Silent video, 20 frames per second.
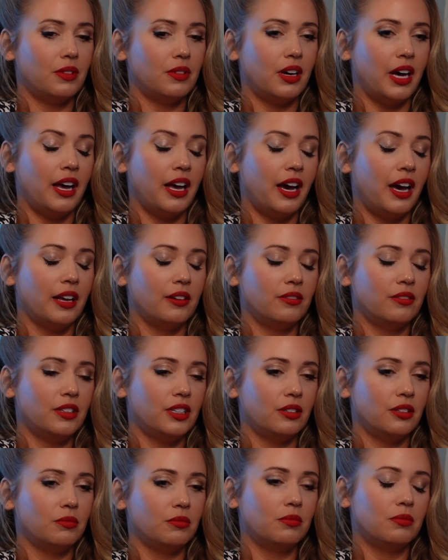I had
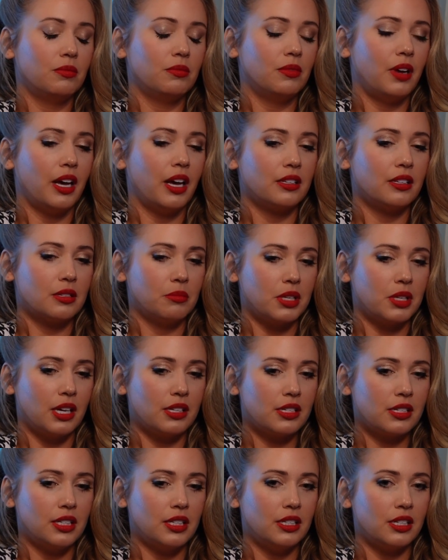had some
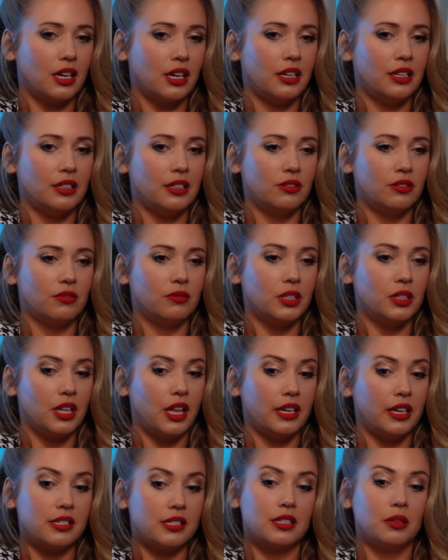testing done and
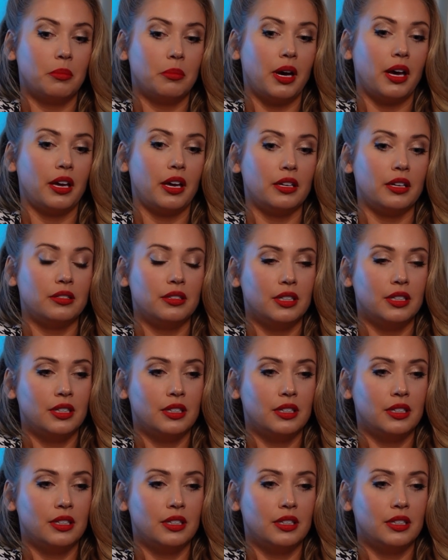realized that my